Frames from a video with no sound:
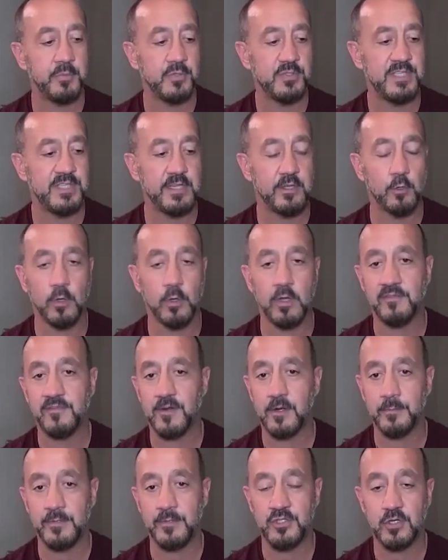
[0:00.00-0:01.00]
boutique oil
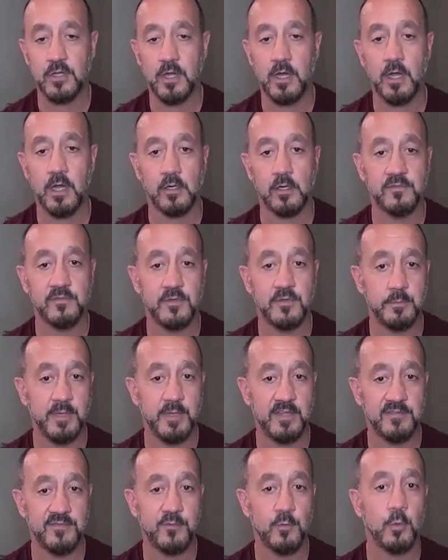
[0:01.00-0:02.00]
firm in Chicago for
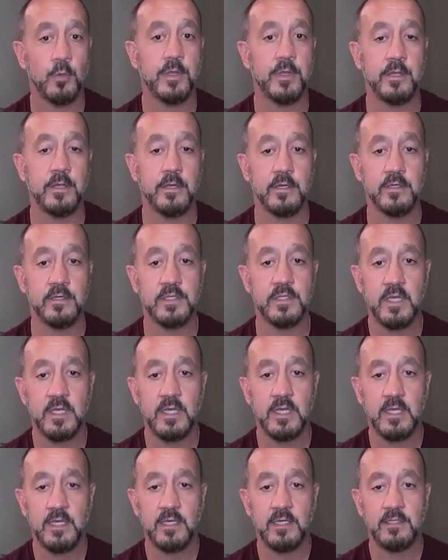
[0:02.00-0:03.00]
about four years
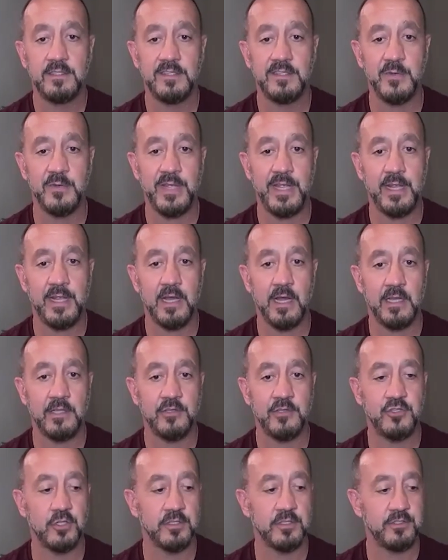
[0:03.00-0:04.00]
doing uh,
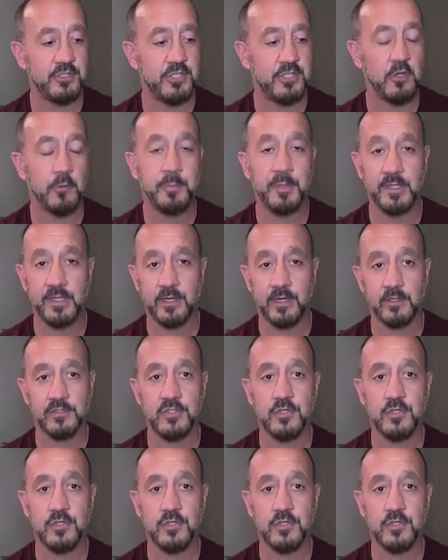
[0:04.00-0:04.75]
geopolitical